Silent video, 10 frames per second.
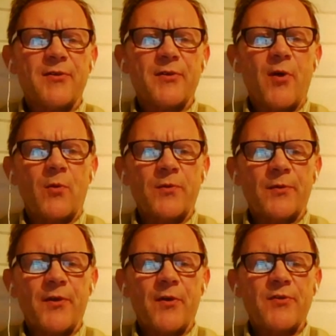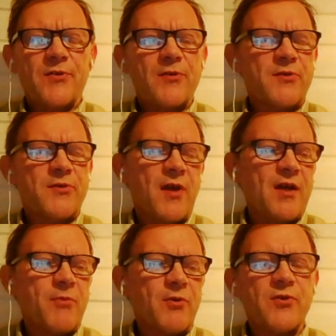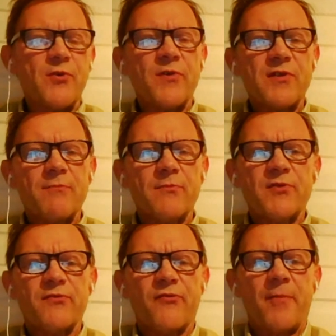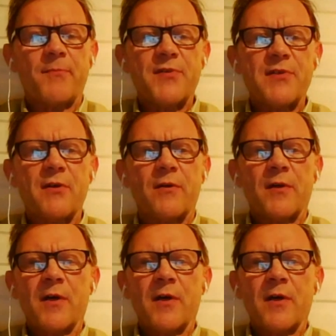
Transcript: go on a sustainable tourism trip. So